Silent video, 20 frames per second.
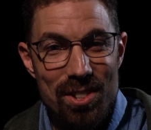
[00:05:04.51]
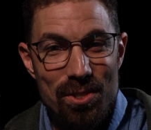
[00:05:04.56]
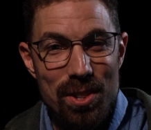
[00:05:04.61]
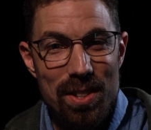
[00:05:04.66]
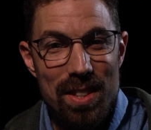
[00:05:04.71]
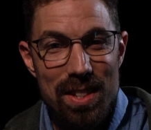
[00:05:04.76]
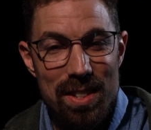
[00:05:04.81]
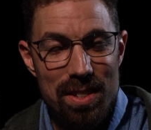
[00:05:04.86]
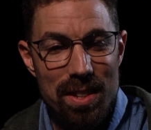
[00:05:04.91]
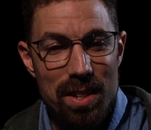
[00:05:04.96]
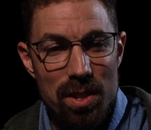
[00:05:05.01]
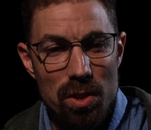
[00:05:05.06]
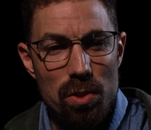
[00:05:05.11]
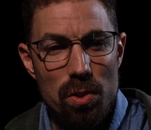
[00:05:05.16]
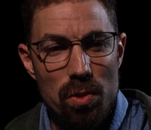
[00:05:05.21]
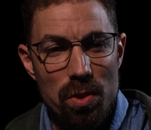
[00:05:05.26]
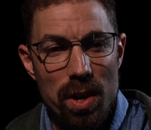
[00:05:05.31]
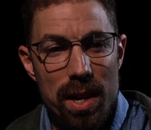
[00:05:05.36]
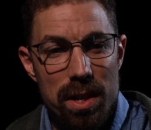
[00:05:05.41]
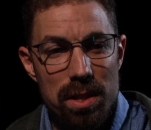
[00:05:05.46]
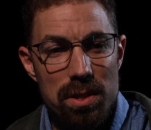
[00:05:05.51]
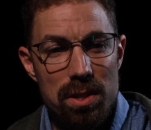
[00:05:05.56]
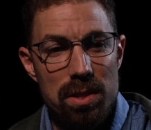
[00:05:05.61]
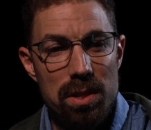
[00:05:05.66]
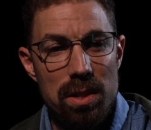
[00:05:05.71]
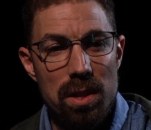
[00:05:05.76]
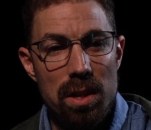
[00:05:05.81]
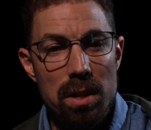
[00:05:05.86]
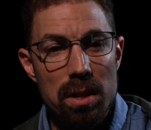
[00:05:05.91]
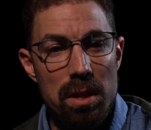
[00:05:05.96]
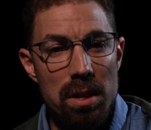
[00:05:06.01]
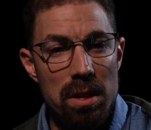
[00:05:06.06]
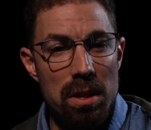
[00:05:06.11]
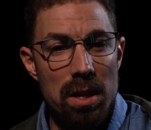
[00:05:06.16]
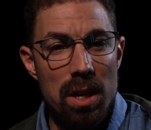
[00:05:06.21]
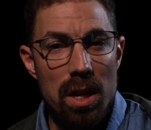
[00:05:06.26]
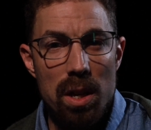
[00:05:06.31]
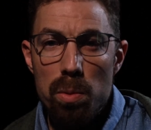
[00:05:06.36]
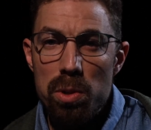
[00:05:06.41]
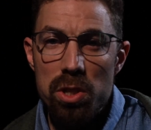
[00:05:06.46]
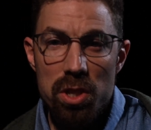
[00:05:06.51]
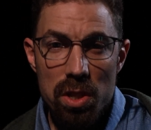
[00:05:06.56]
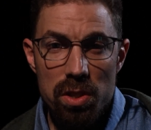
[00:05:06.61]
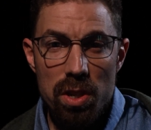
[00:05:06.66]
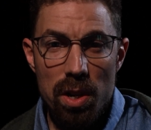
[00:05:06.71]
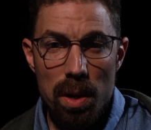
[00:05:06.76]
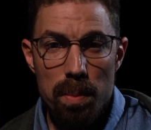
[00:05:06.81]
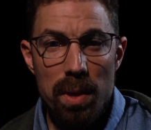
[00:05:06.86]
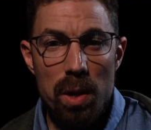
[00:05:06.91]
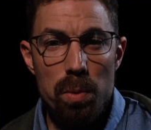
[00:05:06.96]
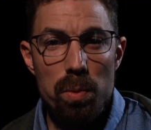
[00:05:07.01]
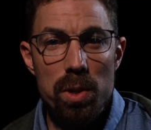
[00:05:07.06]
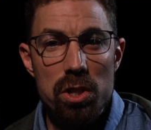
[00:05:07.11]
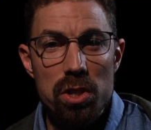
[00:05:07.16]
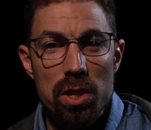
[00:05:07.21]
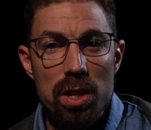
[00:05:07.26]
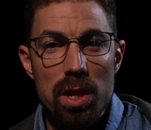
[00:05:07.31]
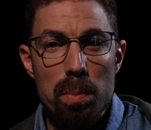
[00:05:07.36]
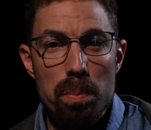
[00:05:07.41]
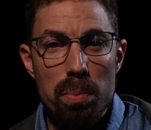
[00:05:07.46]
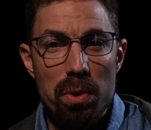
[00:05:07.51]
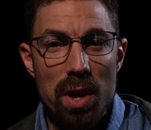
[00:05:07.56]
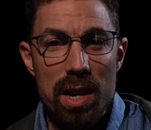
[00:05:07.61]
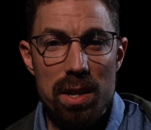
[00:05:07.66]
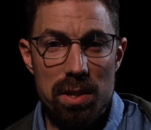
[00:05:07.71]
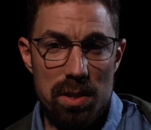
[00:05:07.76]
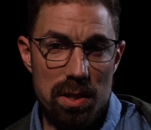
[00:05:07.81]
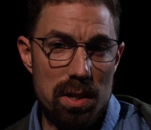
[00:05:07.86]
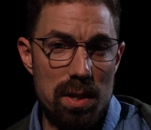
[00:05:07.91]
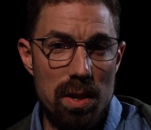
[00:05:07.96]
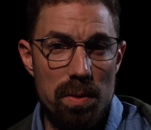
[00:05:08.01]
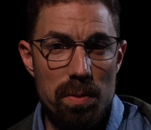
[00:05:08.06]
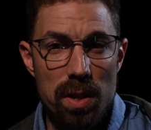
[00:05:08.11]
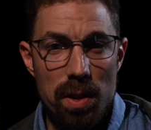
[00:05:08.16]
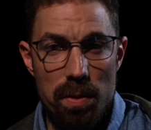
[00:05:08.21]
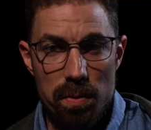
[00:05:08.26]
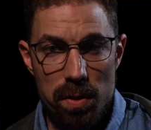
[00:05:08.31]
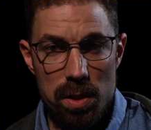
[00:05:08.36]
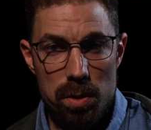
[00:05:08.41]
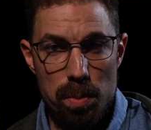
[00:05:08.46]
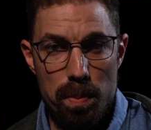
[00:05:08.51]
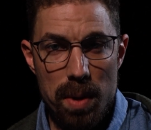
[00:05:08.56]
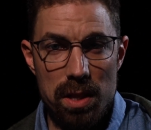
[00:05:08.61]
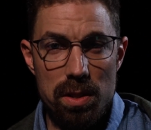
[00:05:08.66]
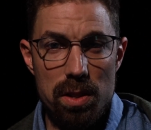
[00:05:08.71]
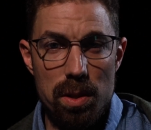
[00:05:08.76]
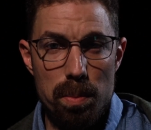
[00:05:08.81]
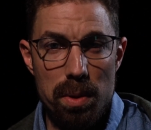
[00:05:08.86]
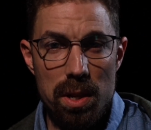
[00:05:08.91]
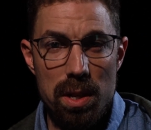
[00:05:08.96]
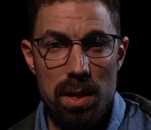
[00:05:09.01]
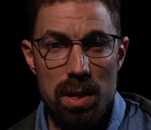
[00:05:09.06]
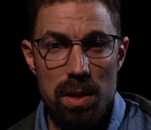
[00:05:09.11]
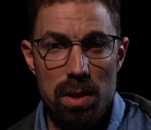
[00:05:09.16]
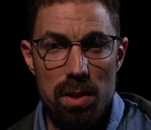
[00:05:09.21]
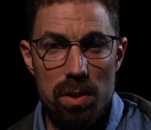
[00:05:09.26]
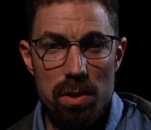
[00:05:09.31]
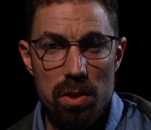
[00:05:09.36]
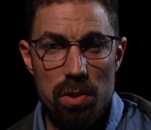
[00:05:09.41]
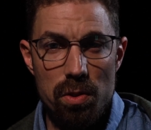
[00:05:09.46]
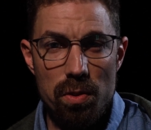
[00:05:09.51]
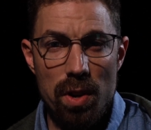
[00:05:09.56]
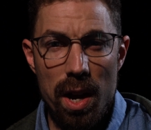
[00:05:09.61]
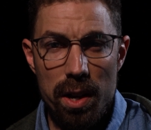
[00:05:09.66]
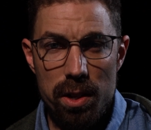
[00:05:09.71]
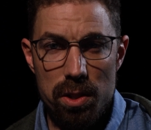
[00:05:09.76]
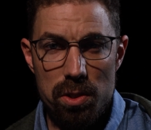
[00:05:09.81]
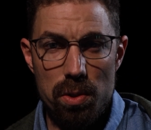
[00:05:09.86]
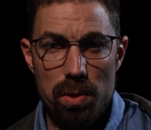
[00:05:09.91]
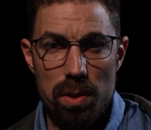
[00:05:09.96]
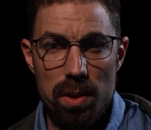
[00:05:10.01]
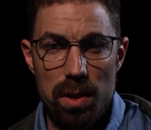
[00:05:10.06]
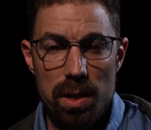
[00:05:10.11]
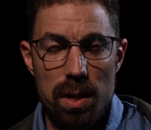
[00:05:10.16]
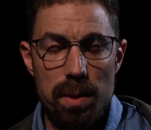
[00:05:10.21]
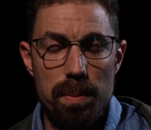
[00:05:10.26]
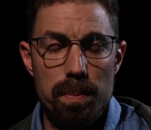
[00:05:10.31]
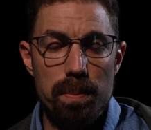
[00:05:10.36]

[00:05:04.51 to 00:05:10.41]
or these little Christs, it was a term that we should embrace, even if it's meant to be derogatory.